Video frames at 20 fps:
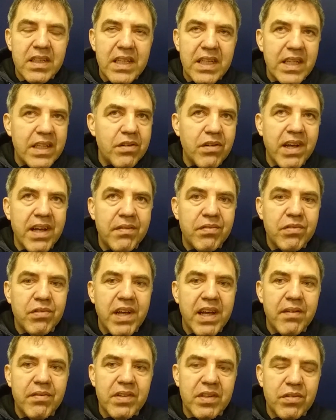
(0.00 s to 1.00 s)
They don't have to
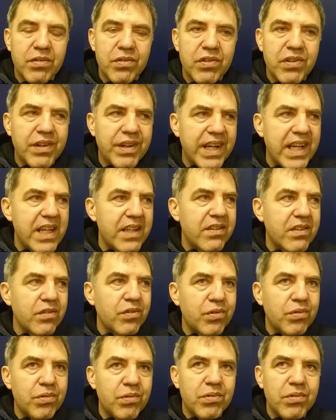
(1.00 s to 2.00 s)
have a good grades in
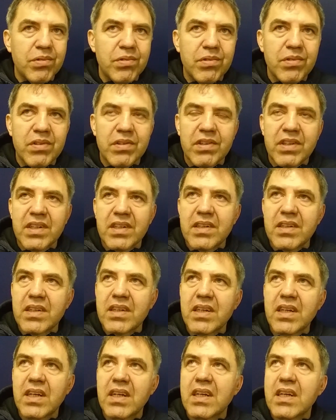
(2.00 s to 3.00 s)
school
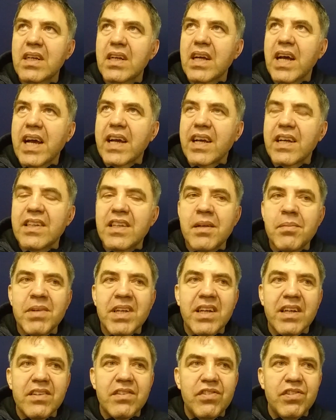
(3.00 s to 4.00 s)
or
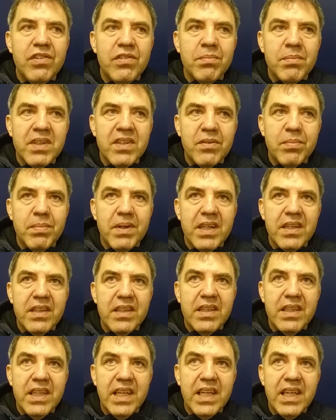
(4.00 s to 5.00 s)
academic achievements,
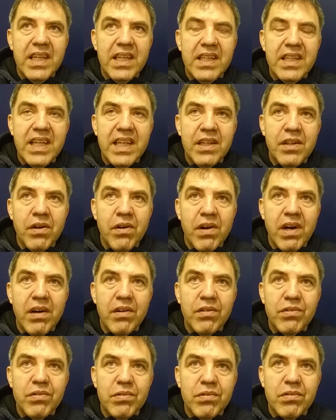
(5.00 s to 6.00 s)
but they know
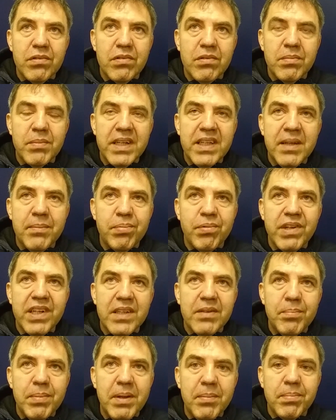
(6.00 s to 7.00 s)
how to
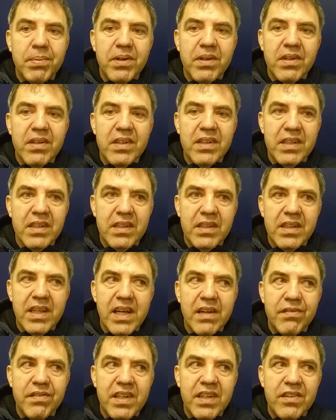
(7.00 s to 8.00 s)
manipulate people. They
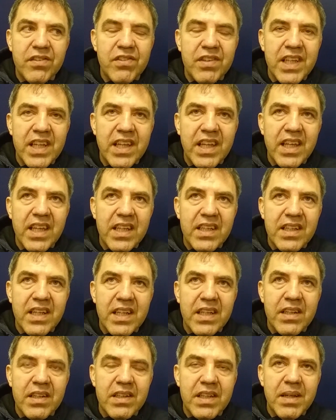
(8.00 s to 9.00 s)
are very sneaky.
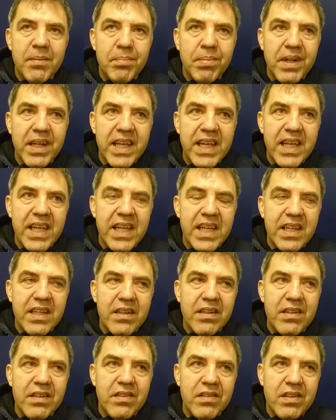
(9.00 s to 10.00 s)
They play
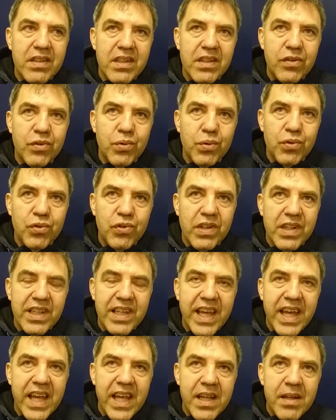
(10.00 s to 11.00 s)
these social
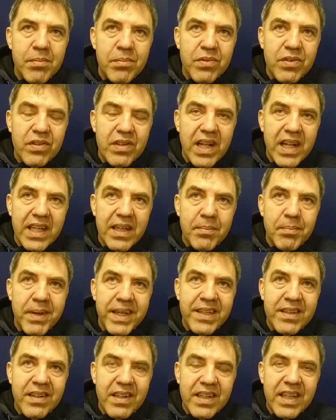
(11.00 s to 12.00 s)
games, like
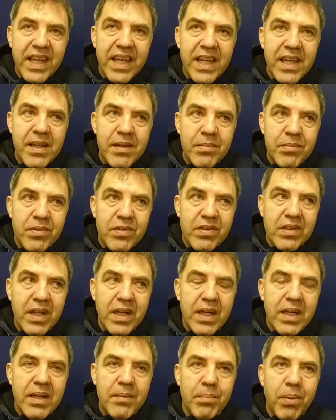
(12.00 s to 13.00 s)
mental games,
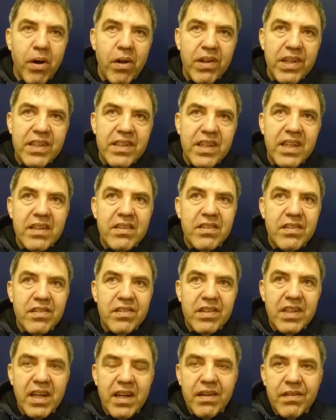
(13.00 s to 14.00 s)
politics and
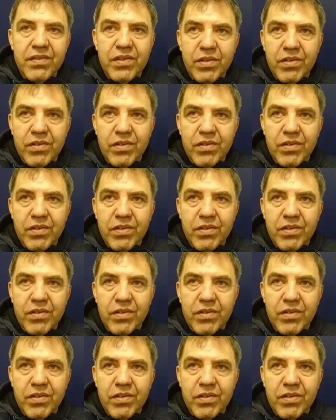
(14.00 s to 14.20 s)
stuff.